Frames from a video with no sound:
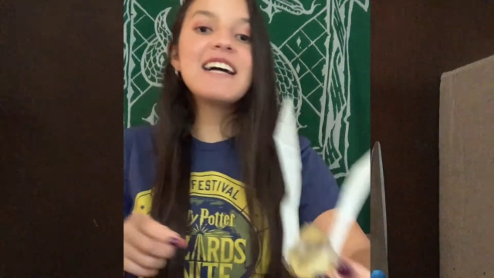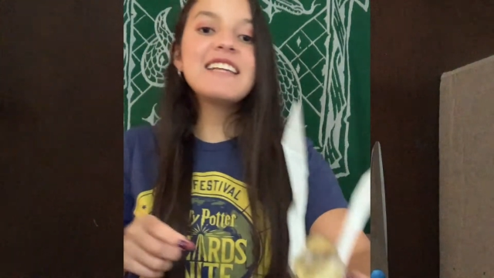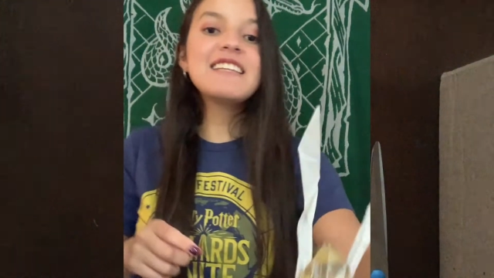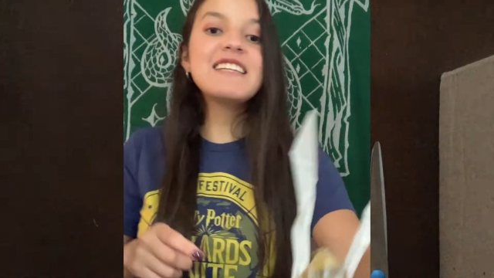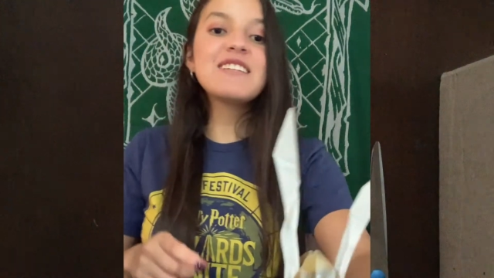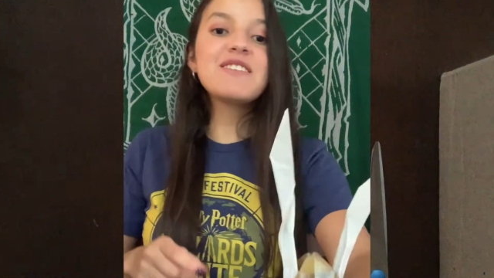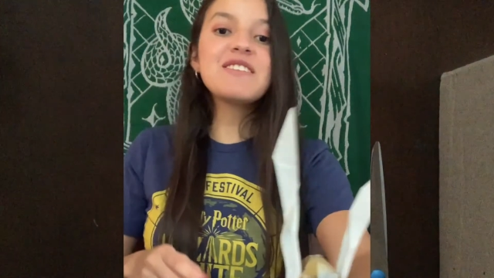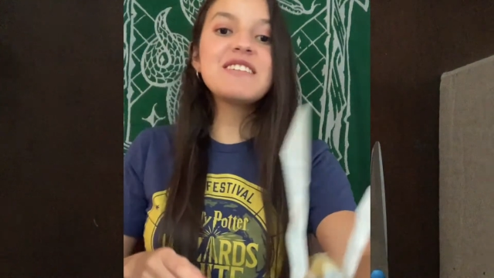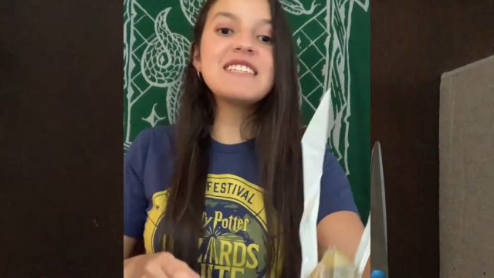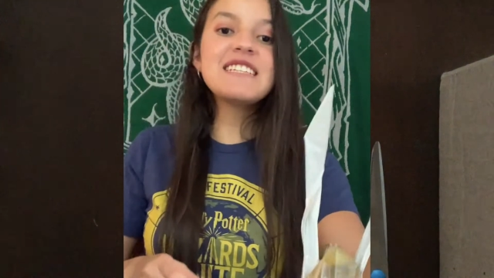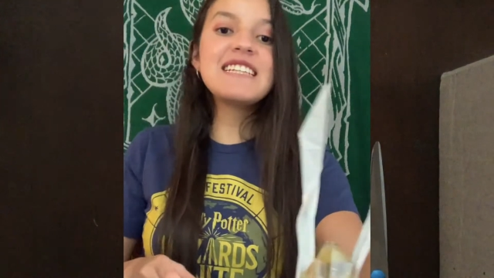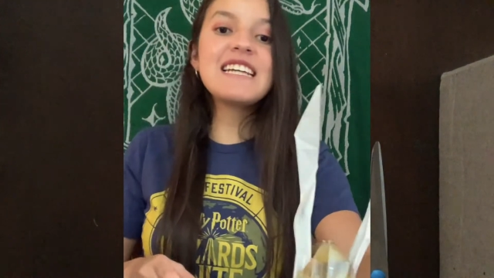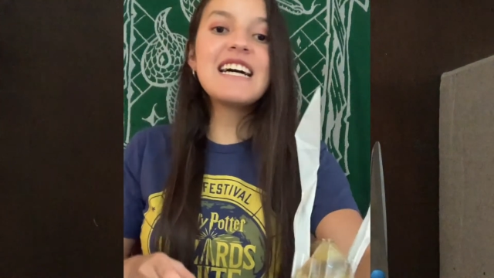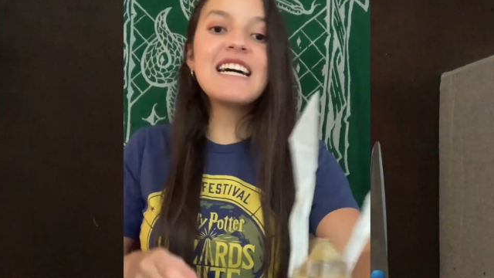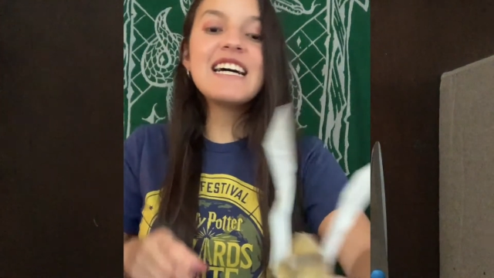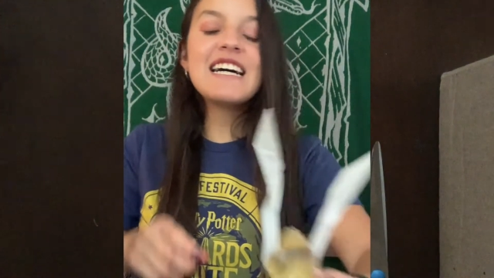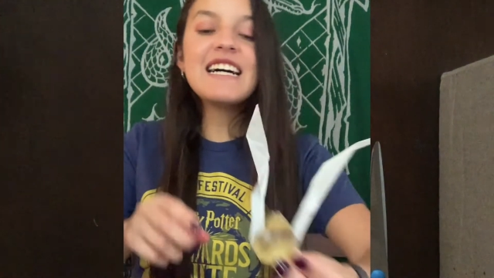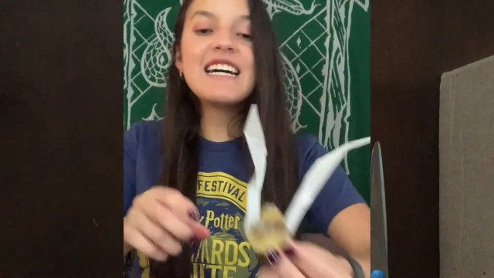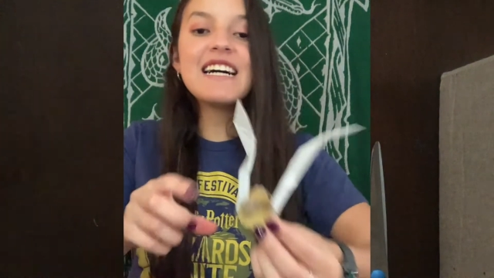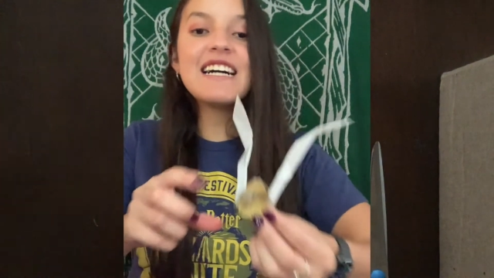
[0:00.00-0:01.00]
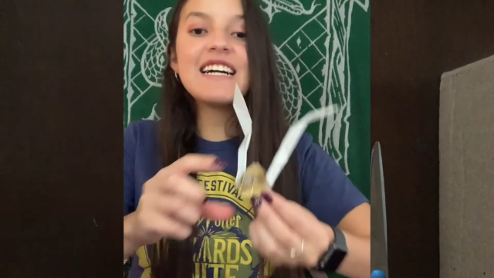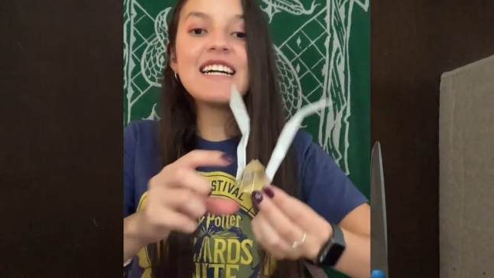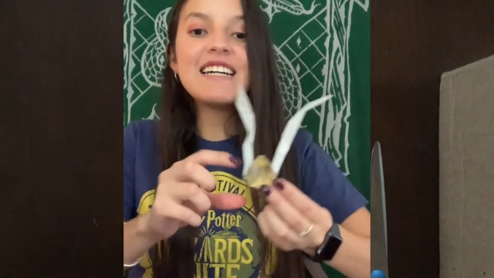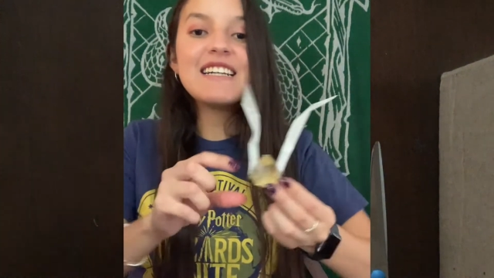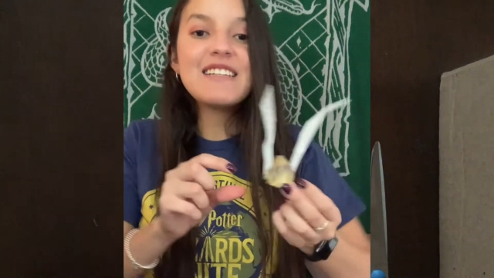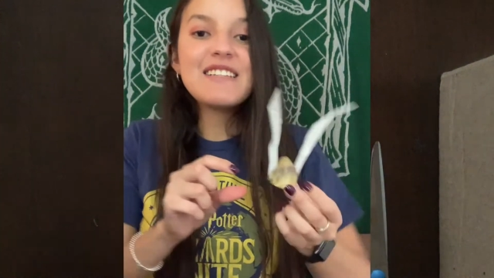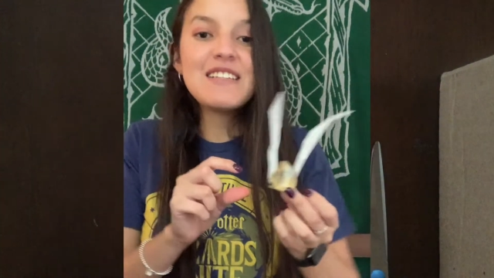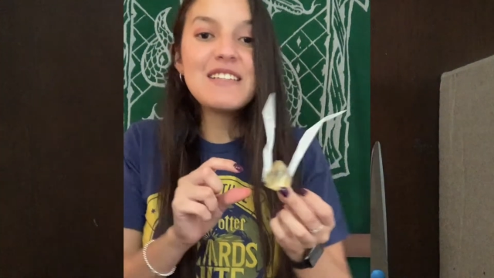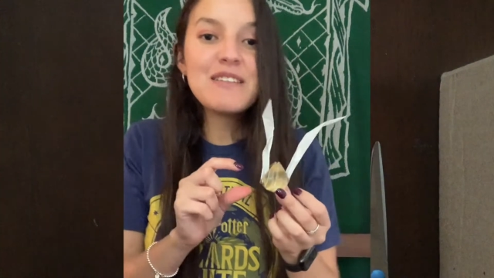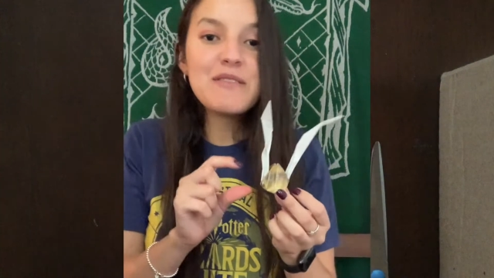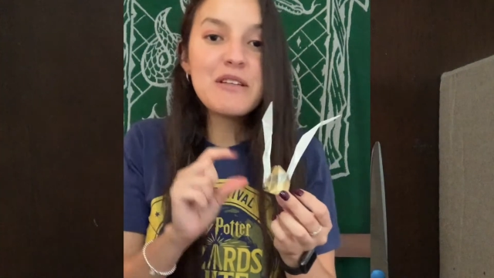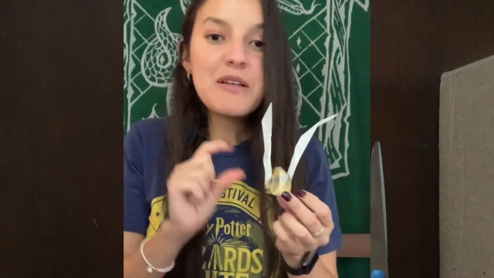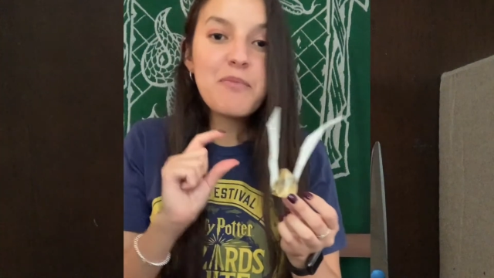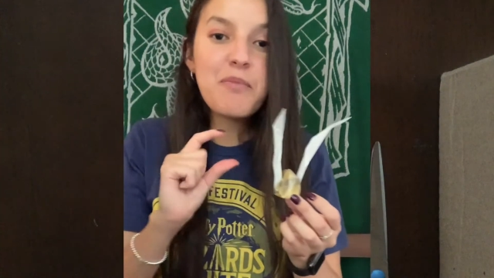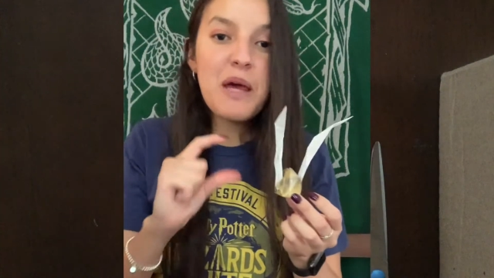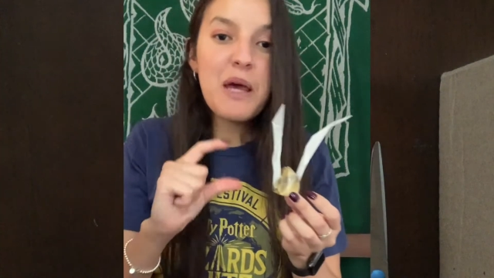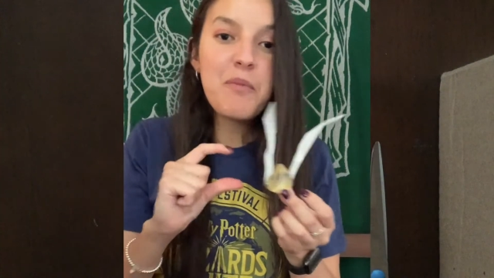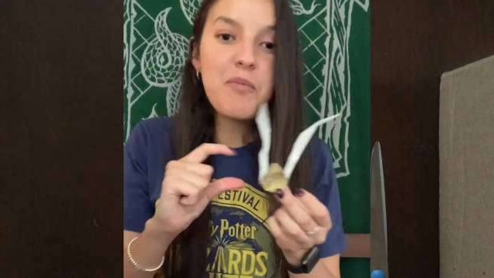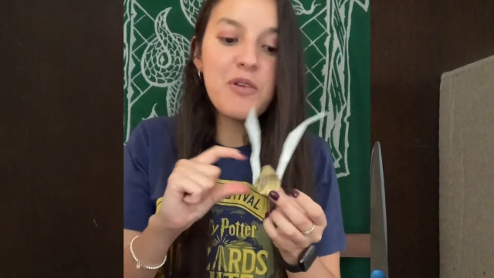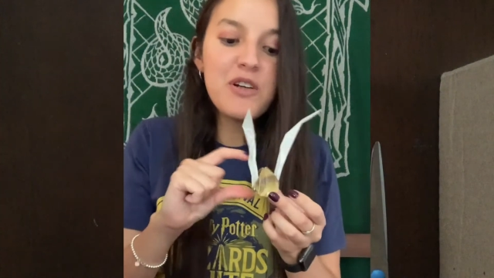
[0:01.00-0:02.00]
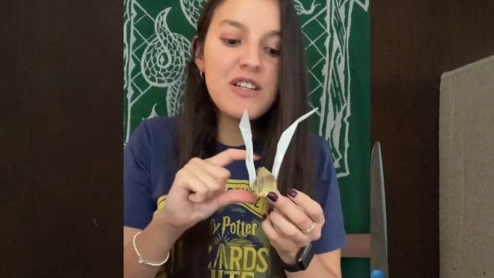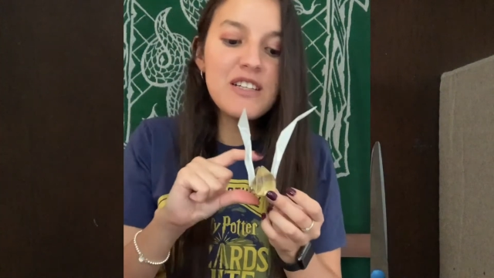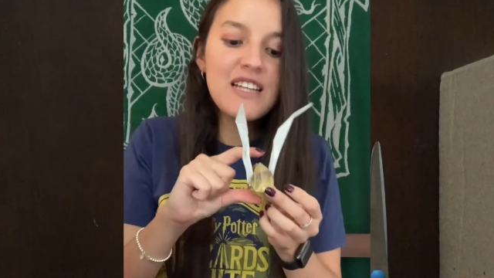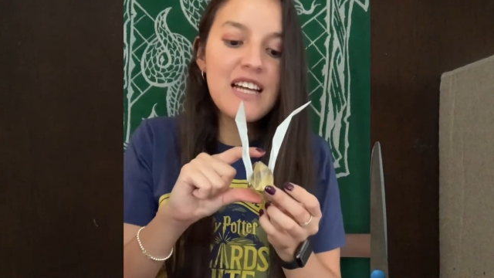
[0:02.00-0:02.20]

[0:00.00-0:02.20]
This one's the paper